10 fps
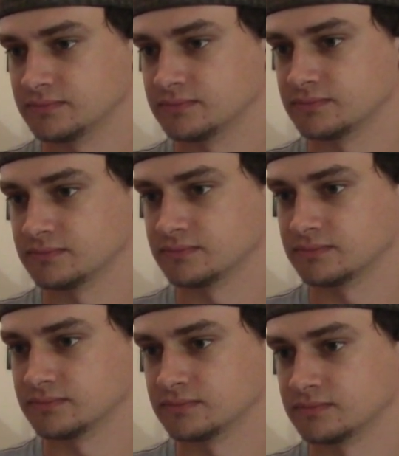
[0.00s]

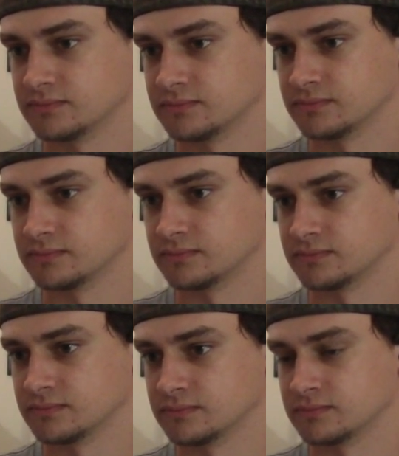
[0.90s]

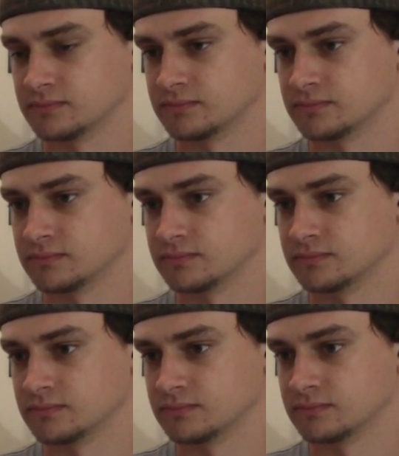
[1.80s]

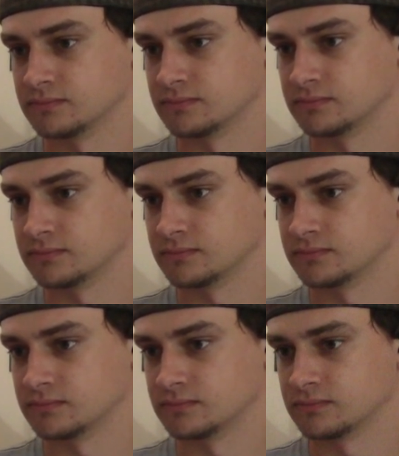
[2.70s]

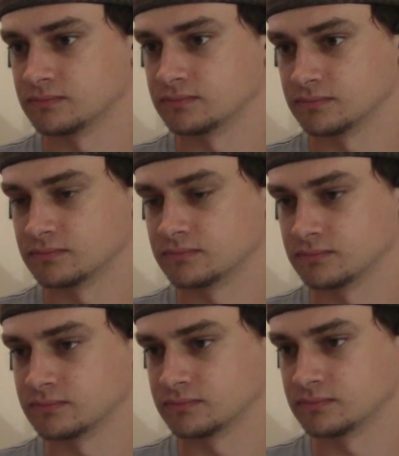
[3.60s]

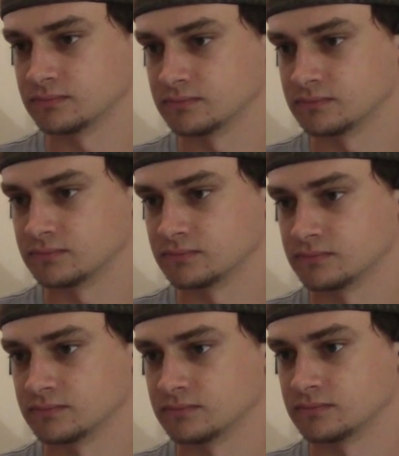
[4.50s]

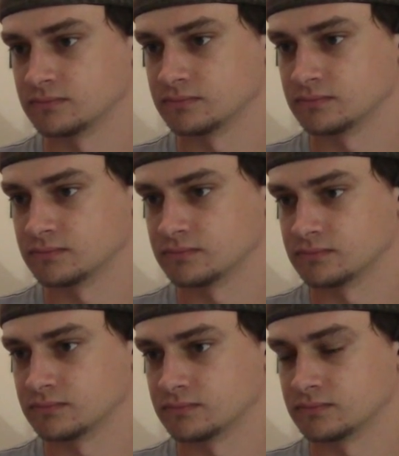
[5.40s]

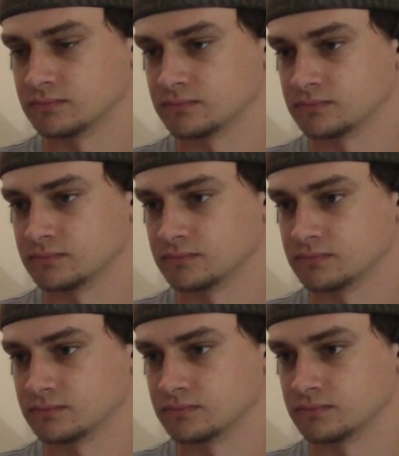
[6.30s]

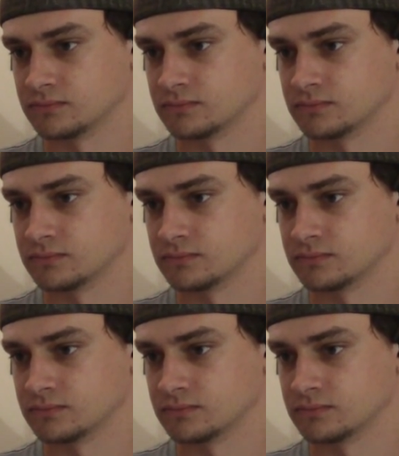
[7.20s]
(not speaking)